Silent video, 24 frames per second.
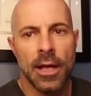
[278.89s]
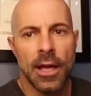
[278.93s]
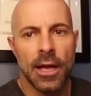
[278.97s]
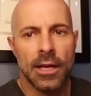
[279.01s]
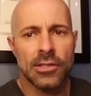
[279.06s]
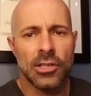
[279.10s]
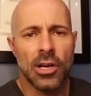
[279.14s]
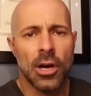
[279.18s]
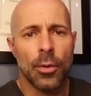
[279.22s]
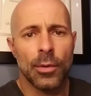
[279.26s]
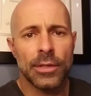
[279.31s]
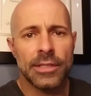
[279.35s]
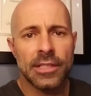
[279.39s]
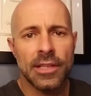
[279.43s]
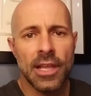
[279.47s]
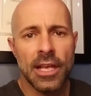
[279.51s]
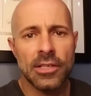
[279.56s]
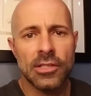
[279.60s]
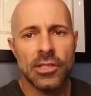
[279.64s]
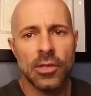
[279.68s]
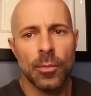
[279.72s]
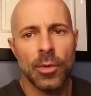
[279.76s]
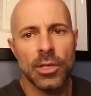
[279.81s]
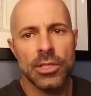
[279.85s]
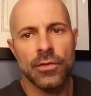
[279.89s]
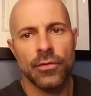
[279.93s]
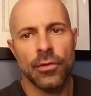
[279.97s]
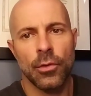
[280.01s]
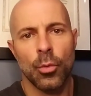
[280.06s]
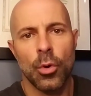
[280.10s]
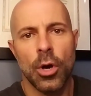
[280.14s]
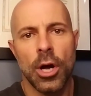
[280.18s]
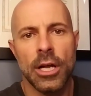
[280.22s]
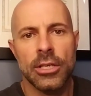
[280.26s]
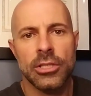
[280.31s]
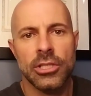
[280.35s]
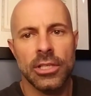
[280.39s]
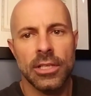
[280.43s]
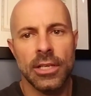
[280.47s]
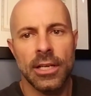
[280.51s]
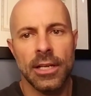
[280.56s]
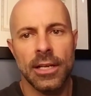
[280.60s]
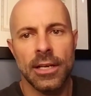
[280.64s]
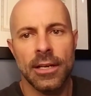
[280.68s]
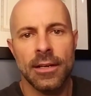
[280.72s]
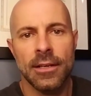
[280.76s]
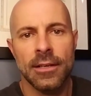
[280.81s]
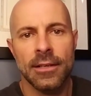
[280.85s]
As always, thanks so much for
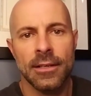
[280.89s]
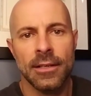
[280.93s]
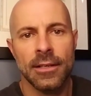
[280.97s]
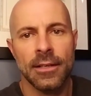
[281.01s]
watching.